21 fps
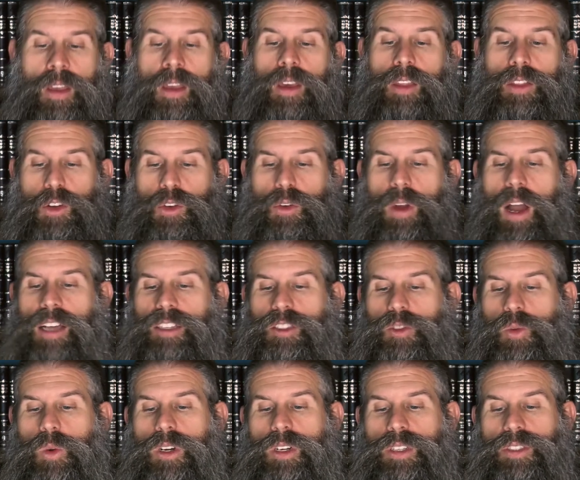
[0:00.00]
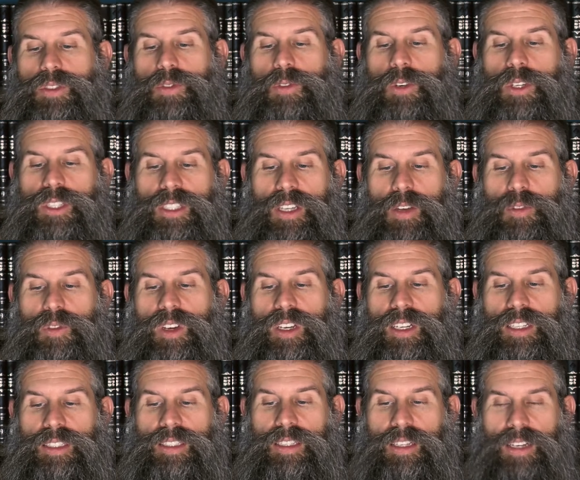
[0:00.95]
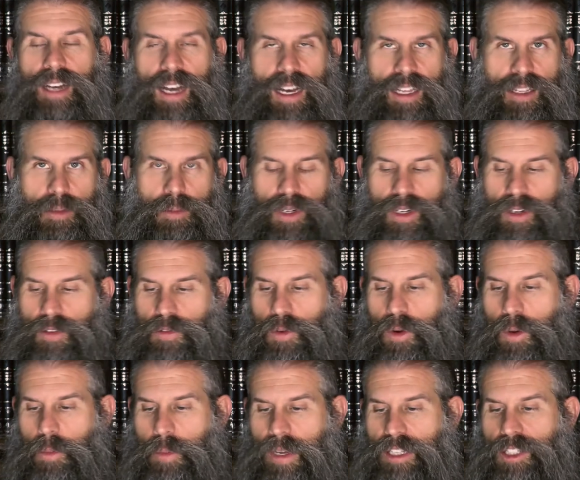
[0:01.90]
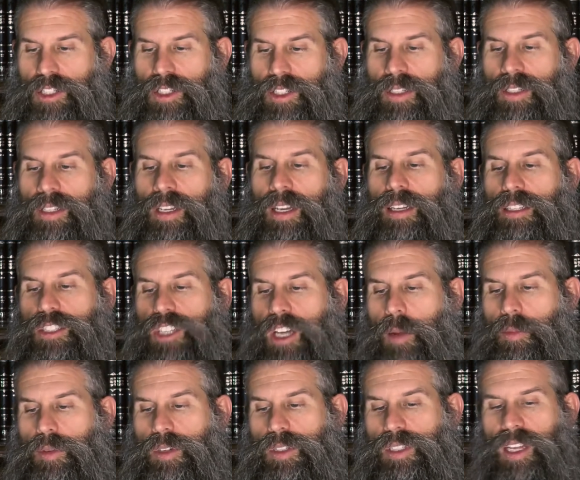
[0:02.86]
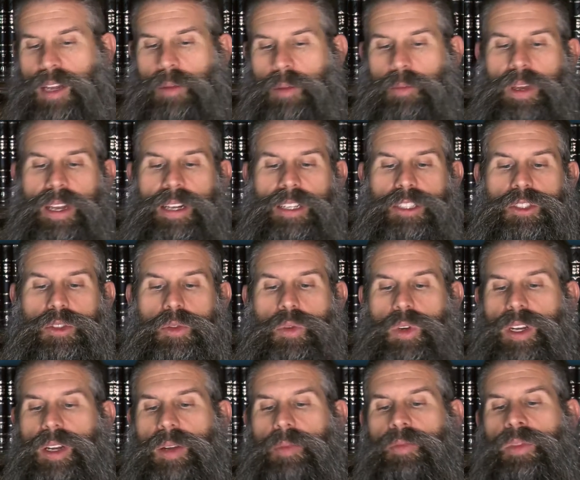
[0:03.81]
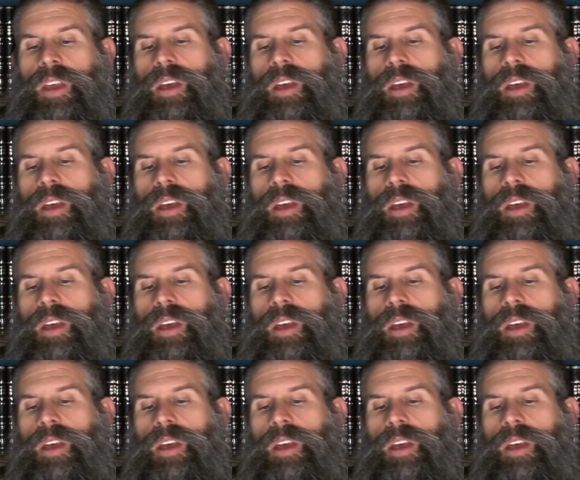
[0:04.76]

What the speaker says: The Gra's words for Sefer Yetzirah, the Book of Formation, chapter 10, page 3.